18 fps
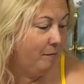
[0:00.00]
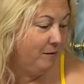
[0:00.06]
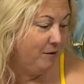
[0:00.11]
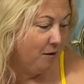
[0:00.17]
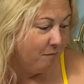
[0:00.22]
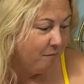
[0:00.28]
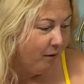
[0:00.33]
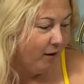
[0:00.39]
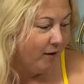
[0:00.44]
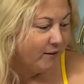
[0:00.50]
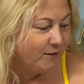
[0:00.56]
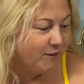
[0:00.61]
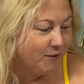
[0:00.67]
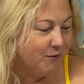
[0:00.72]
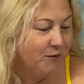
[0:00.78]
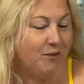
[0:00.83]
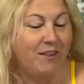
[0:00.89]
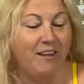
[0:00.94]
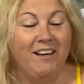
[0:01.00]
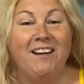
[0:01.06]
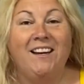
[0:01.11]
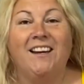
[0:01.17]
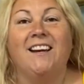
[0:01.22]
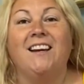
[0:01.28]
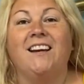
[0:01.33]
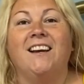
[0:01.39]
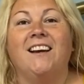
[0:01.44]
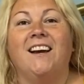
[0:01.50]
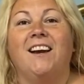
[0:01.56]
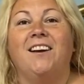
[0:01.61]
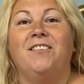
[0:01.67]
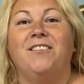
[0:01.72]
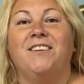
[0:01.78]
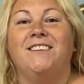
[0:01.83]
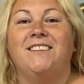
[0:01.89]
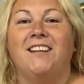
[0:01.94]
Amazon parcel thinking
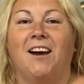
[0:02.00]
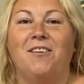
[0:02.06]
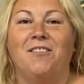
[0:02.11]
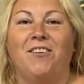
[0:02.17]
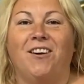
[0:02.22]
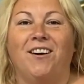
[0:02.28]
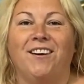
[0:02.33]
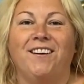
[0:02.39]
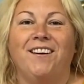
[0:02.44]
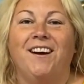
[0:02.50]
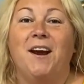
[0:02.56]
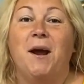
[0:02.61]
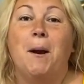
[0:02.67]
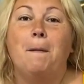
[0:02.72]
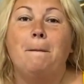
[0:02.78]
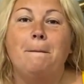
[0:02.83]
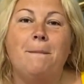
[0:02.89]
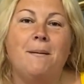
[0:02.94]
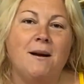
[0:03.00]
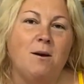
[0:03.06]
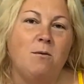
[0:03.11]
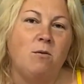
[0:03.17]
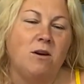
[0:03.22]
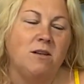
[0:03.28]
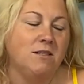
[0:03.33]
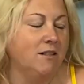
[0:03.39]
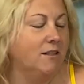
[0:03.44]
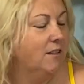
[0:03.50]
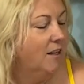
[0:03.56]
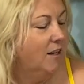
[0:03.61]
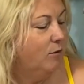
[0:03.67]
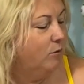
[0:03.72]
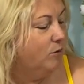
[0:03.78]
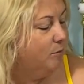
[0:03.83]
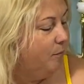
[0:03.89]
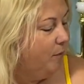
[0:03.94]
it was that one, but it wasn't.
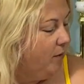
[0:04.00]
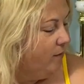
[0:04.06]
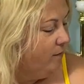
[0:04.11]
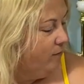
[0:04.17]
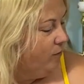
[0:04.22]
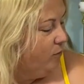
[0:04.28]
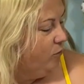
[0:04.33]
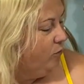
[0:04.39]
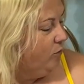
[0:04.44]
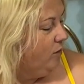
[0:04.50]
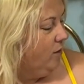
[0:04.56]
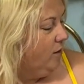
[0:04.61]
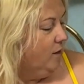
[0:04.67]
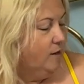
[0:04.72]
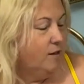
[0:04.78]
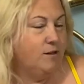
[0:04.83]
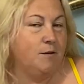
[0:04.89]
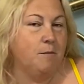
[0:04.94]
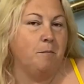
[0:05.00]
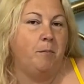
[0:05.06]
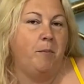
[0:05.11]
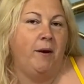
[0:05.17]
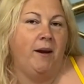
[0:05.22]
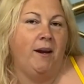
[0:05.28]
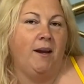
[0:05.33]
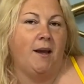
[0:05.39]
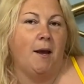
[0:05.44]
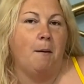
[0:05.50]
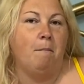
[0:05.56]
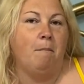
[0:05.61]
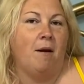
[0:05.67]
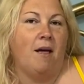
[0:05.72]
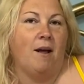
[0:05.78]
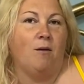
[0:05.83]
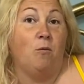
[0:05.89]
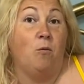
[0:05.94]
It was bird food, some pink and
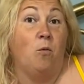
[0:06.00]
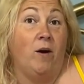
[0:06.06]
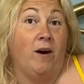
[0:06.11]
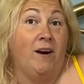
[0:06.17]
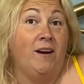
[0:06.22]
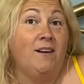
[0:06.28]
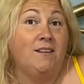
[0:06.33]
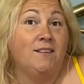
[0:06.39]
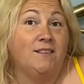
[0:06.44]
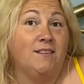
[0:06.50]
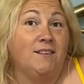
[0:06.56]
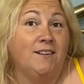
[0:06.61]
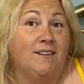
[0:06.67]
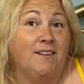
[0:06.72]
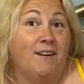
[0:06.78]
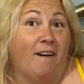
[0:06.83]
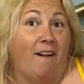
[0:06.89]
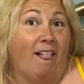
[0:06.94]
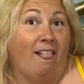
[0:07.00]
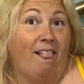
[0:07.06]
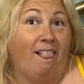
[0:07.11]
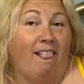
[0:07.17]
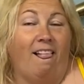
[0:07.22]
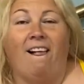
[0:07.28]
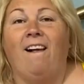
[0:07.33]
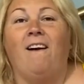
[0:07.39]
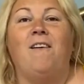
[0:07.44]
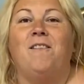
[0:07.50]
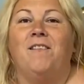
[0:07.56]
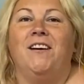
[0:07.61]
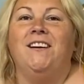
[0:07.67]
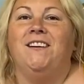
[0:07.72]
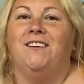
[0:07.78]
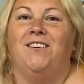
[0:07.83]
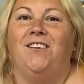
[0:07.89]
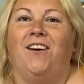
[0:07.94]
black wigs. I can't
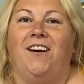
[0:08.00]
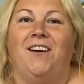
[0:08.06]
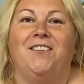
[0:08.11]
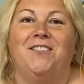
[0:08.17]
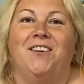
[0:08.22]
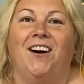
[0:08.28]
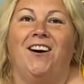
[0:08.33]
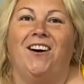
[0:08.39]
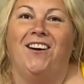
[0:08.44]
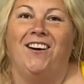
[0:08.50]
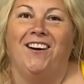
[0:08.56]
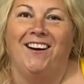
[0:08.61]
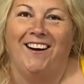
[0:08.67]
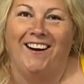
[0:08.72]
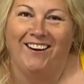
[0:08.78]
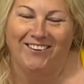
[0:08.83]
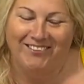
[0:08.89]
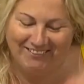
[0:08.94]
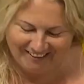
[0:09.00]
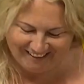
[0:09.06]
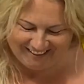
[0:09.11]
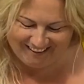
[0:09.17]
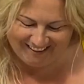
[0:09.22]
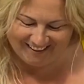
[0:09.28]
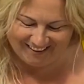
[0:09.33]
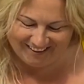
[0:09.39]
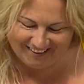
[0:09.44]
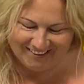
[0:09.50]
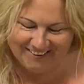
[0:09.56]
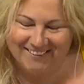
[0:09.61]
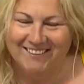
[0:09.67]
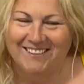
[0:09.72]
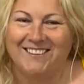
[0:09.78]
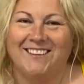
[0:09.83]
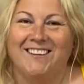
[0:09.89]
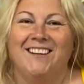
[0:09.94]
wait to try them on. I really
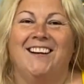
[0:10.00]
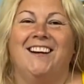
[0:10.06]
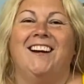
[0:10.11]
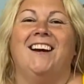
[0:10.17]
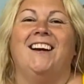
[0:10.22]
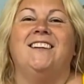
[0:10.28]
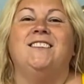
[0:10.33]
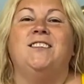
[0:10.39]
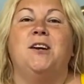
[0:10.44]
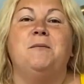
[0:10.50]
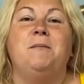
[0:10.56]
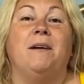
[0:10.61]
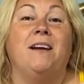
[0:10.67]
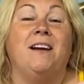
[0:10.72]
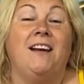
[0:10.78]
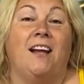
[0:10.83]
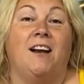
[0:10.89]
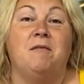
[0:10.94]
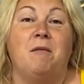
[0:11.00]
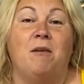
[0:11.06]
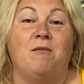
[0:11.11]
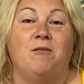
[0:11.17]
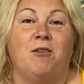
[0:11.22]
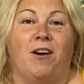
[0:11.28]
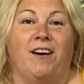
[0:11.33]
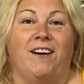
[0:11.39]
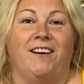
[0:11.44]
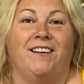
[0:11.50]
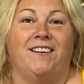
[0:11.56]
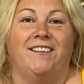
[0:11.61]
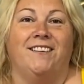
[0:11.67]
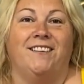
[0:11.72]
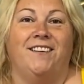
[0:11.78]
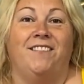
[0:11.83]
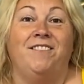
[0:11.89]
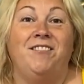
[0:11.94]
can't. So if I can get them on right,
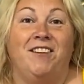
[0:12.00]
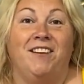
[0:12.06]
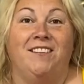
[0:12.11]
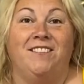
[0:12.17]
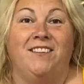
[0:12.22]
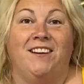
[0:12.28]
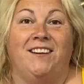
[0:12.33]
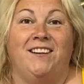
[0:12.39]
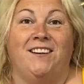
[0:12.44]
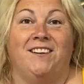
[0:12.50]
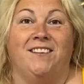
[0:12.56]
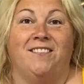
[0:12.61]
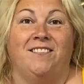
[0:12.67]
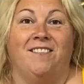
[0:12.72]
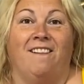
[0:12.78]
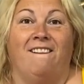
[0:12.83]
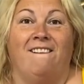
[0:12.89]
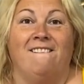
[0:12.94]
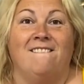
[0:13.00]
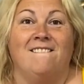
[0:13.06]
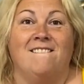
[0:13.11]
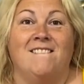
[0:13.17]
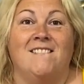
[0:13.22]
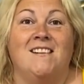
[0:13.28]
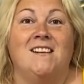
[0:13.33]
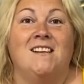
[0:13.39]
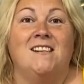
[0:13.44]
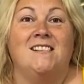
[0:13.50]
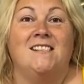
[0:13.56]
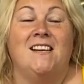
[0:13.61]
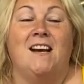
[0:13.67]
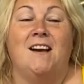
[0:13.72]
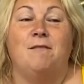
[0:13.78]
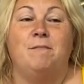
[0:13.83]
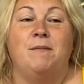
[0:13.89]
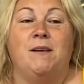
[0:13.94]
I really, really do.
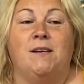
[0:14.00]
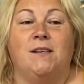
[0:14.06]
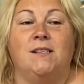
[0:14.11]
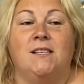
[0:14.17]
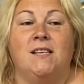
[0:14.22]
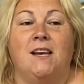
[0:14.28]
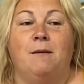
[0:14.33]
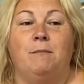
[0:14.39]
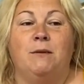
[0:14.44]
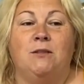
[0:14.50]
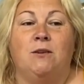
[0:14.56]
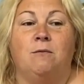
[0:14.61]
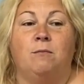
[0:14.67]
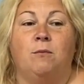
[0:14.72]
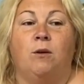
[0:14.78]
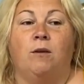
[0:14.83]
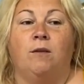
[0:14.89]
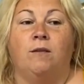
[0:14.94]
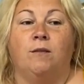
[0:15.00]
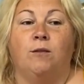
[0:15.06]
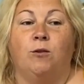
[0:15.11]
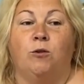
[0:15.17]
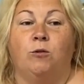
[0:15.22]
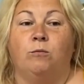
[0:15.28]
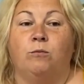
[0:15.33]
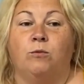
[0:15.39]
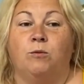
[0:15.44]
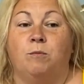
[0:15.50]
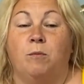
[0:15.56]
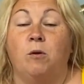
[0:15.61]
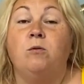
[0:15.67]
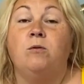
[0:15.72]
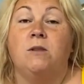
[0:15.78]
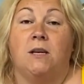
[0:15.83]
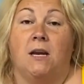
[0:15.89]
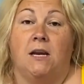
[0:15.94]
Now, because the Amazon one comes
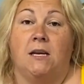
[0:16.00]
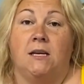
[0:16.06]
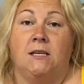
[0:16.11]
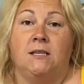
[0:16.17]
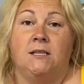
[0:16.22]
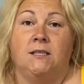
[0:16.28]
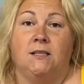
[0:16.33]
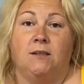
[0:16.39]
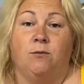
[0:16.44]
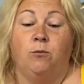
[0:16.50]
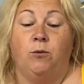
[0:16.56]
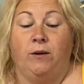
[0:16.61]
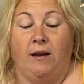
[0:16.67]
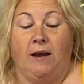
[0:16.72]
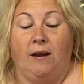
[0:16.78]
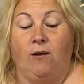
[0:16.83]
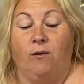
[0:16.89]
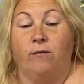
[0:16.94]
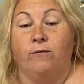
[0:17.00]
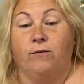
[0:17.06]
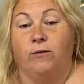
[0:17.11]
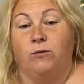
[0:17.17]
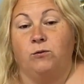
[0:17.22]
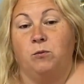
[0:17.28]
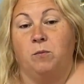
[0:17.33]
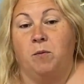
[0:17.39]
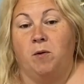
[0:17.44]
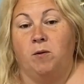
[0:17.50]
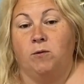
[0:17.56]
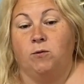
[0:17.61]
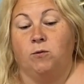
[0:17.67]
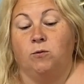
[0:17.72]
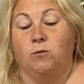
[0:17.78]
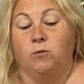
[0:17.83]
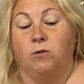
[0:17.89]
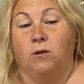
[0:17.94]
most days, we get confused with
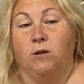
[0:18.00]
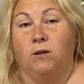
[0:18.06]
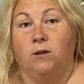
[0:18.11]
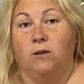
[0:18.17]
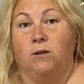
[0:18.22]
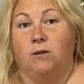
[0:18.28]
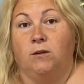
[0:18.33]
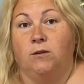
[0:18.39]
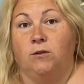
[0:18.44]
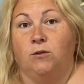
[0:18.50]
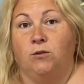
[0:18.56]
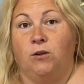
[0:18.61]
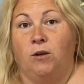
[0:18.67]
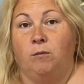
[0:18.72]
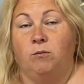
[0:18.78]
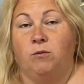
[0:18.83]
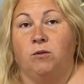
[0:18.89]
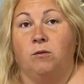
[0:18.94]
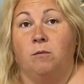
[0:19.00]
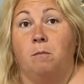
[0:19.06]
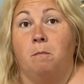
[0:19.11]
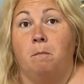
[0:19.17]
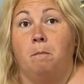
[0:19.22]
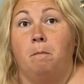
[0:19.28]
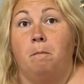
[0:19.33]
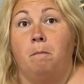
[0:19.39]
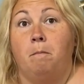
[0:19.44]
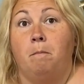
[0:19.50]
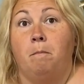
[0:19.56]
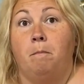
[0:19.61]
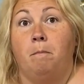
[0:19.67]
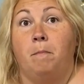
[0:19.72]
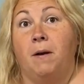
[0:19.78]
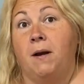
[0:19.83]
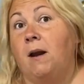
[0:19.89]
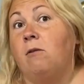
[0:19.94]
parcels. Shame
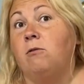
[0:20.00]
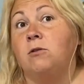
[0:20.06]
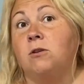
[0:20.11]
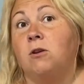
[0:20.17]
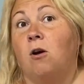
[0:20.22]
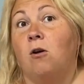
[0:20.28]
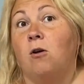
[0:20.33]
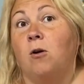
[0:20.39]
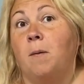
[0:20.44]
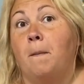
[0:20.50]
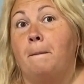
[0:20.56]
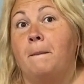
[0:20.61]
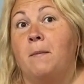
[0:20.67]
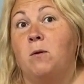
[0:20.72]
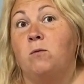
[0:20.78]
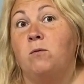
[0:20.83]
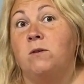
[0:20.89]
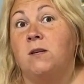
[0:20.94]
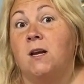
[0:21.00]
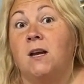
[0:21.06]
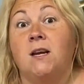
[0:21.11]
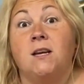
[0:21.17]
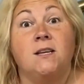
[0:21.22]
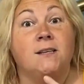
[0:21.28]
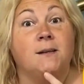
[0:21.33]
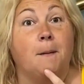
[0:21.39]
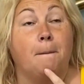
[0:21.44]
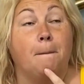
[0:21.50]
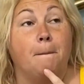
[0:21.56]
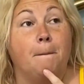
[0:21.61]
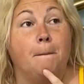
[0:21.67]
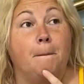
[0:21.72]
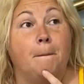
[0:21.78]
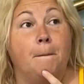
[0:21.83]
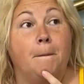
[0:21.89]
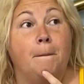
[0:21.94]
somebody else can't come most days.
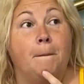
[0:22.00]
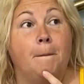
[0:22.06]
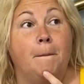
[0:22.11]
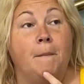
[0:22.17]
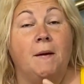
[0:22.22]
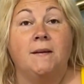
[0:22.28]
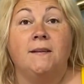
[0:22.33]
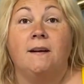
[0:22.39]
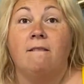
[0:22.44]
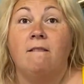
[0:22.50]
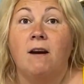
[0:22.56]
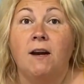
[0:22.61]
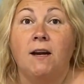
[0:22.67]
Is that